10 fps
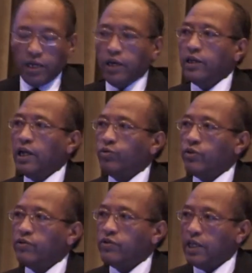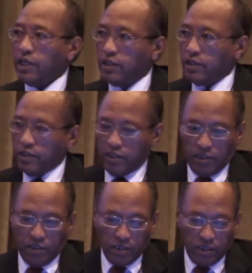now the state
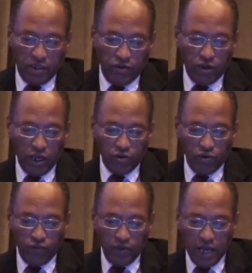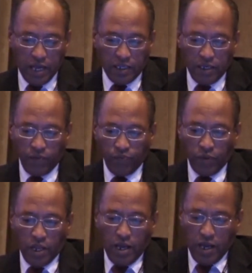in charge of that.
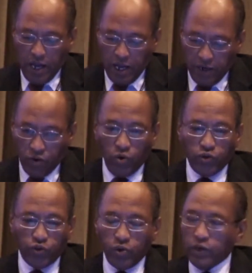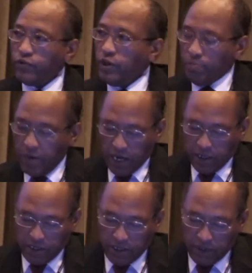And also one of the
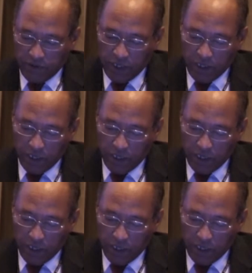impact is the